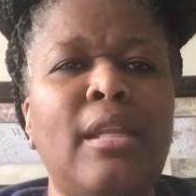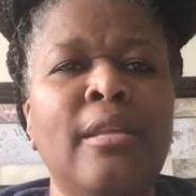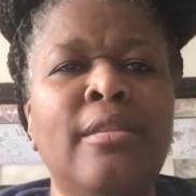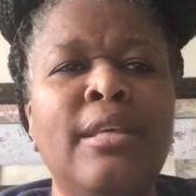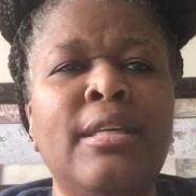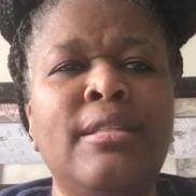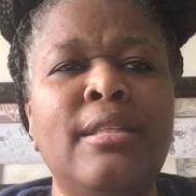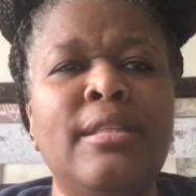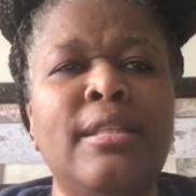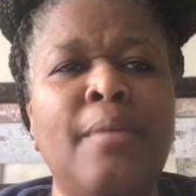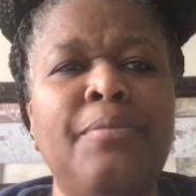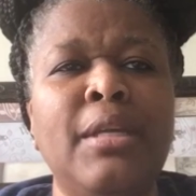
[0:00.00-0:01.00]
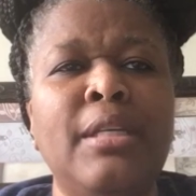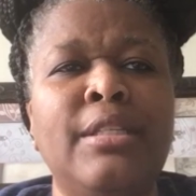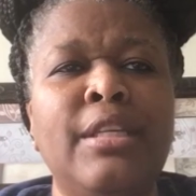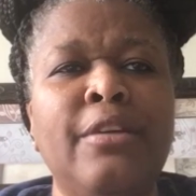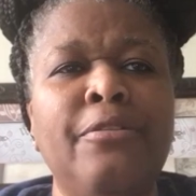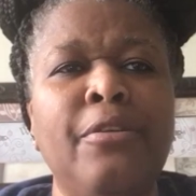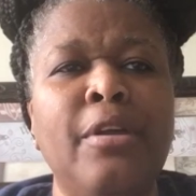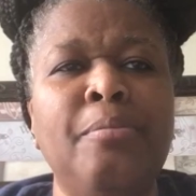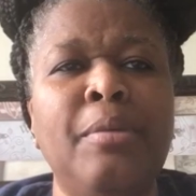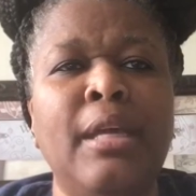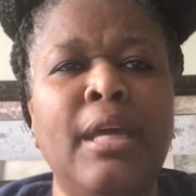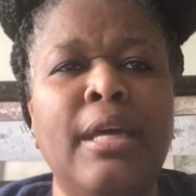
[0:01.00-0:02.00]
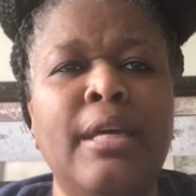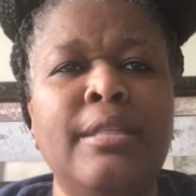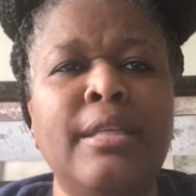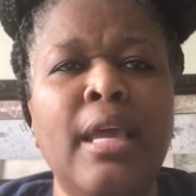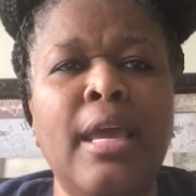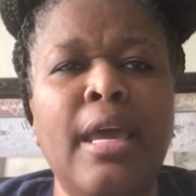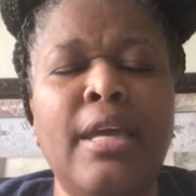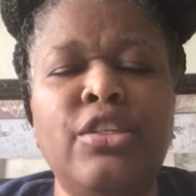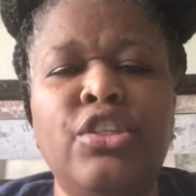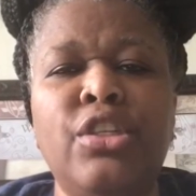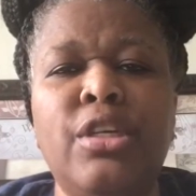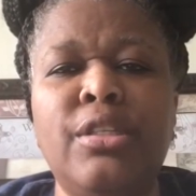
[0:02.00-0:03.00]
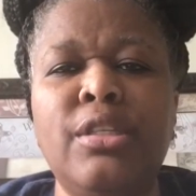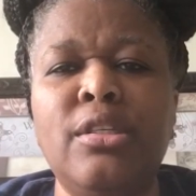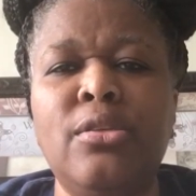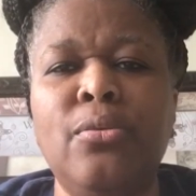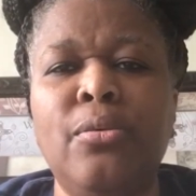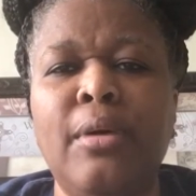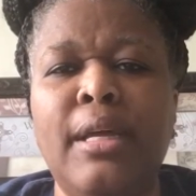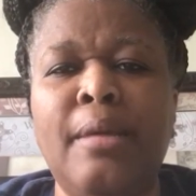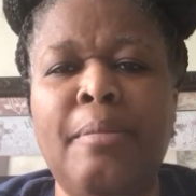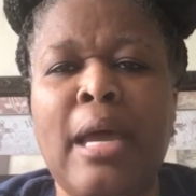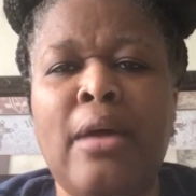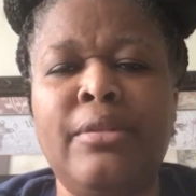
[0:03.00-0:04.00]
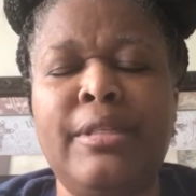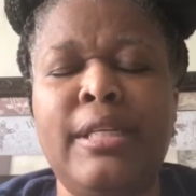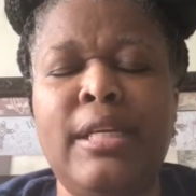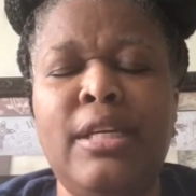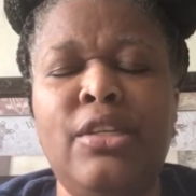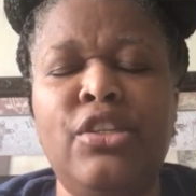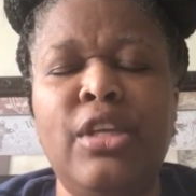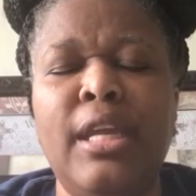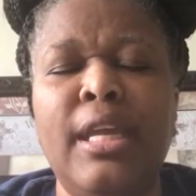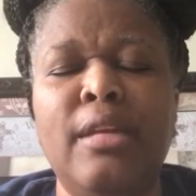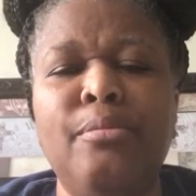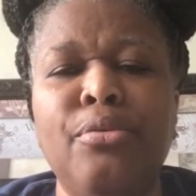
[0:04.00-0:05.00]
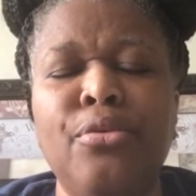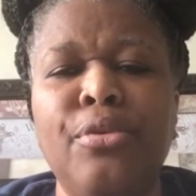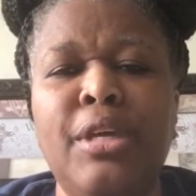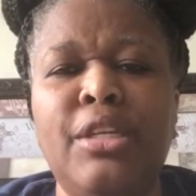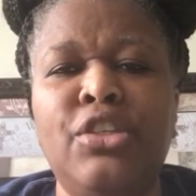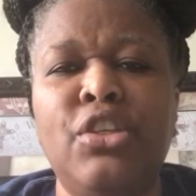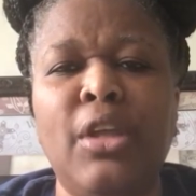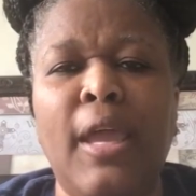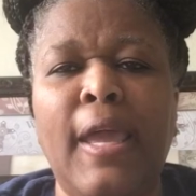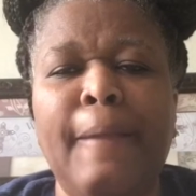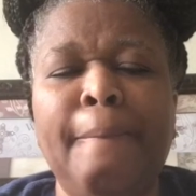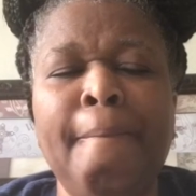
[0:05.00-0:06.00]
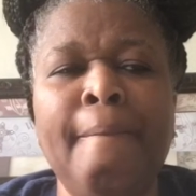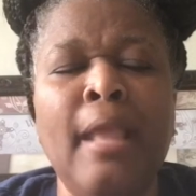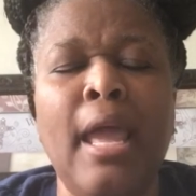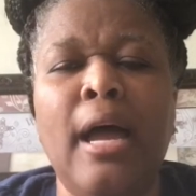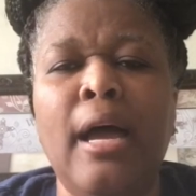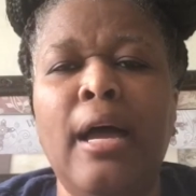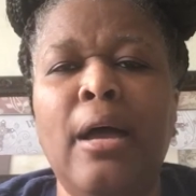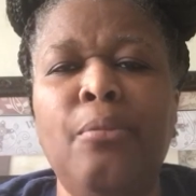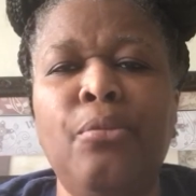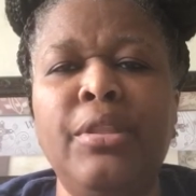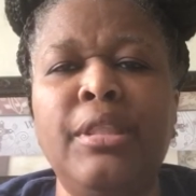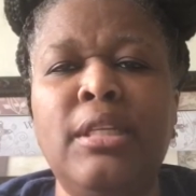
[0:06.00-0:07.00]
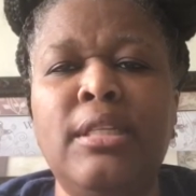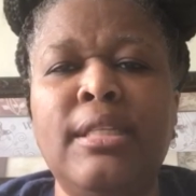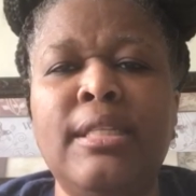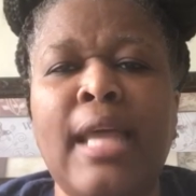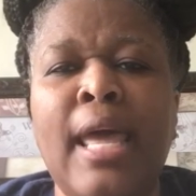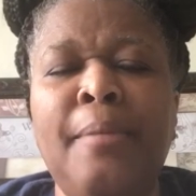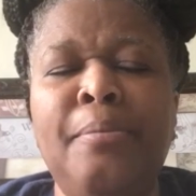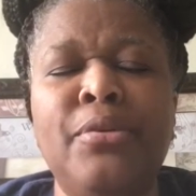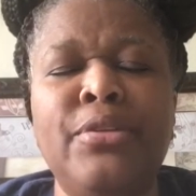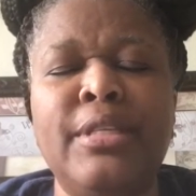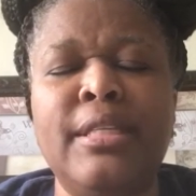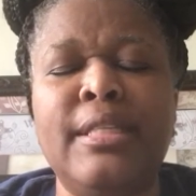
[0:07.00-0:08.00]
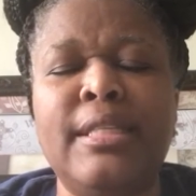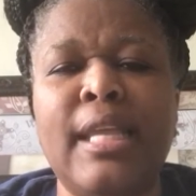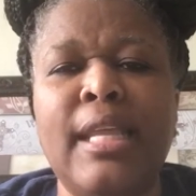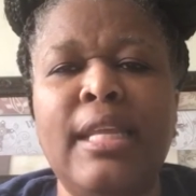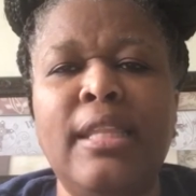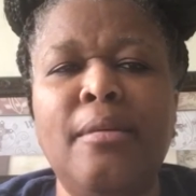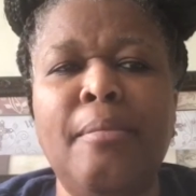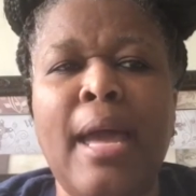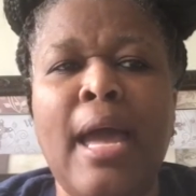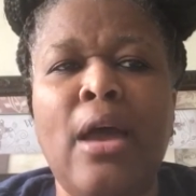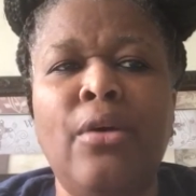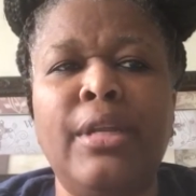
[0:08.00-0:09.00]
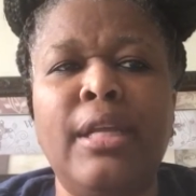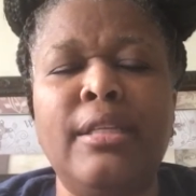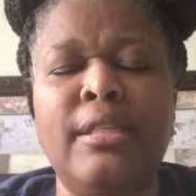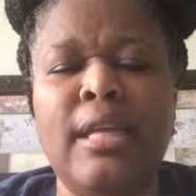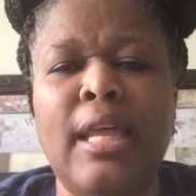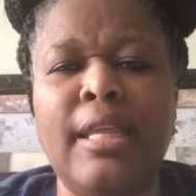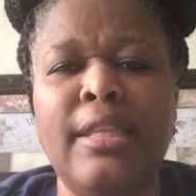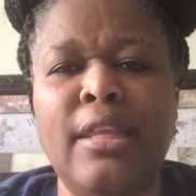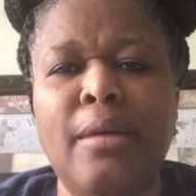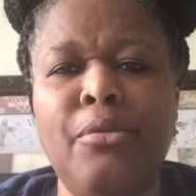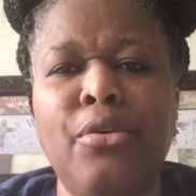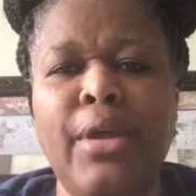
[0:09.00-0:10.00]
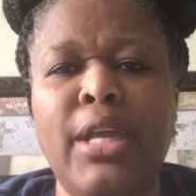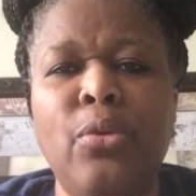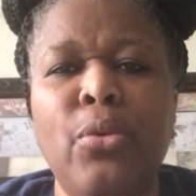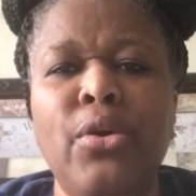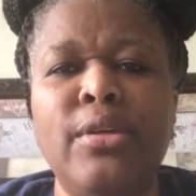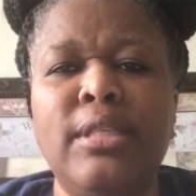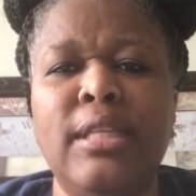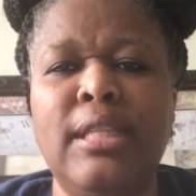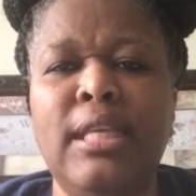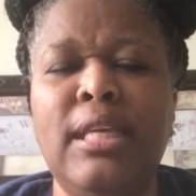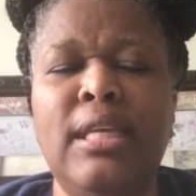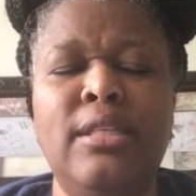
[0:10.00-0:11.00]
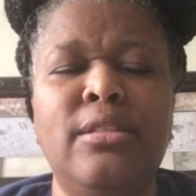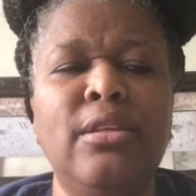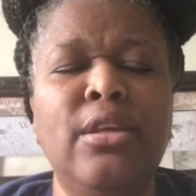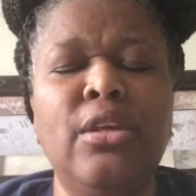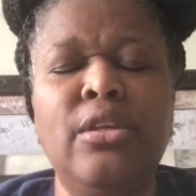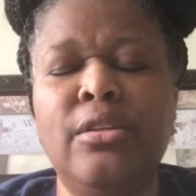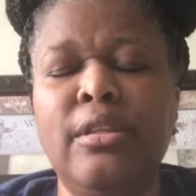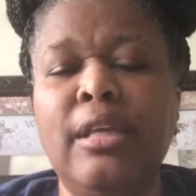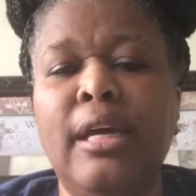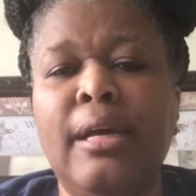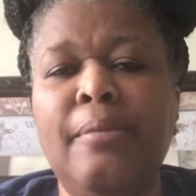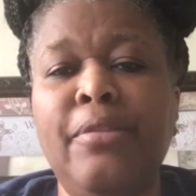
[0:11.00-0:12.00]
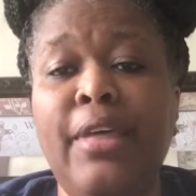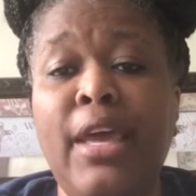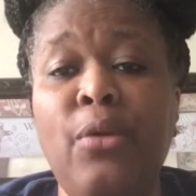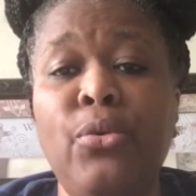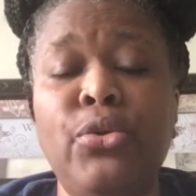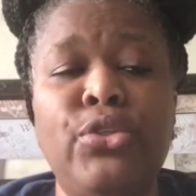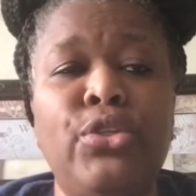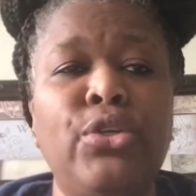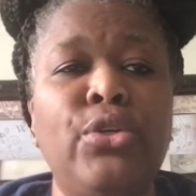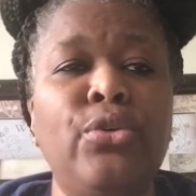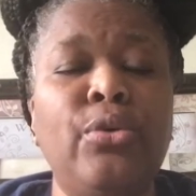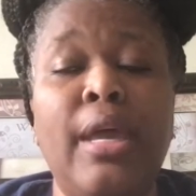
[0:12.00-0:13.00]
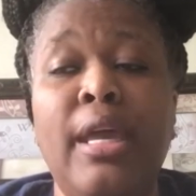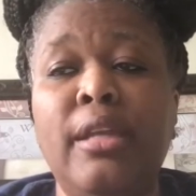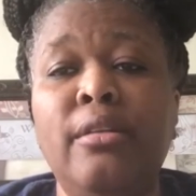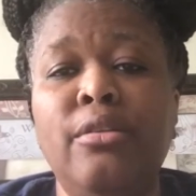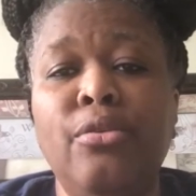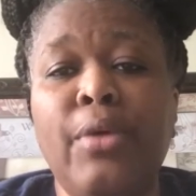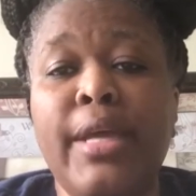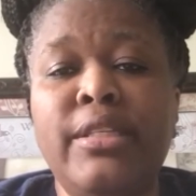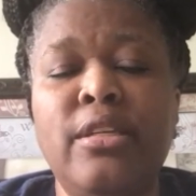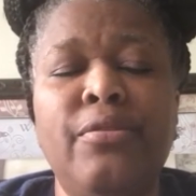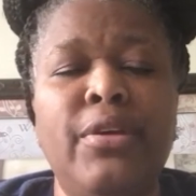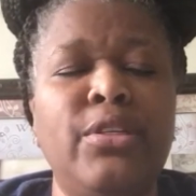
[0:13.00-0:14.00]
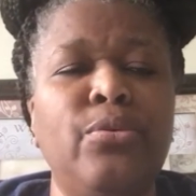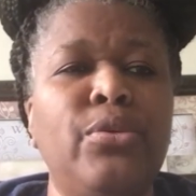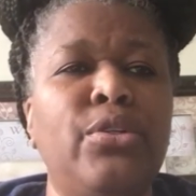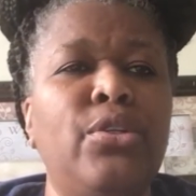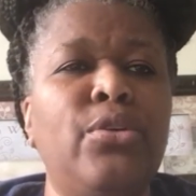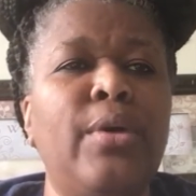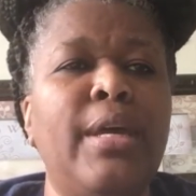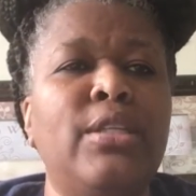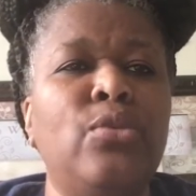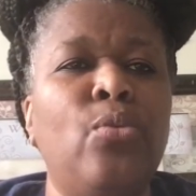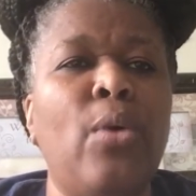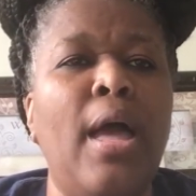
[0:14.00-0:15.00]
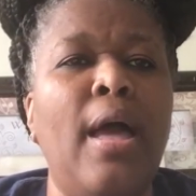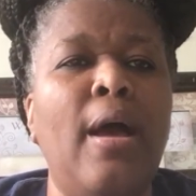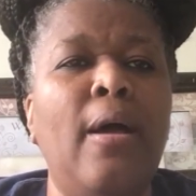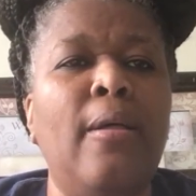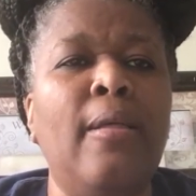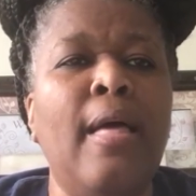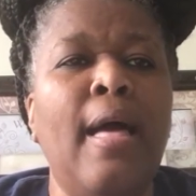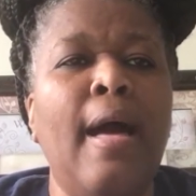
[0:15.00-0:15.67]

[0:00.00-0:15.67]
this is something different, because as Jesus went about teaching and preaching with the disciples and sending them out and telling them greater works than these they will do, and the rest of us will do as well,